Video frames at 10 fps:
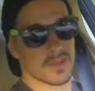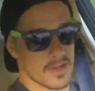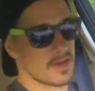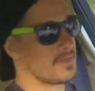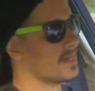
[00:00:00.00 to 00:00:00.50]

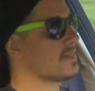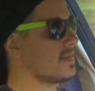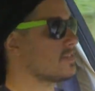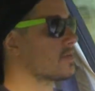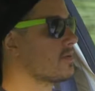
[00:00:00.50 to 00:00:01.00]
thought about
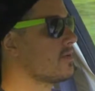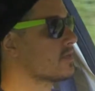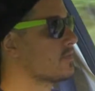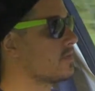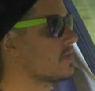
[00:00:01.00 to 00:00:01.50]
that, so
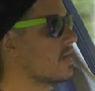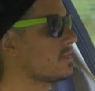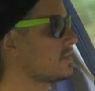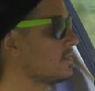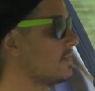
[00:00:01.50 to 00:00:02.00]
kudos for you guys.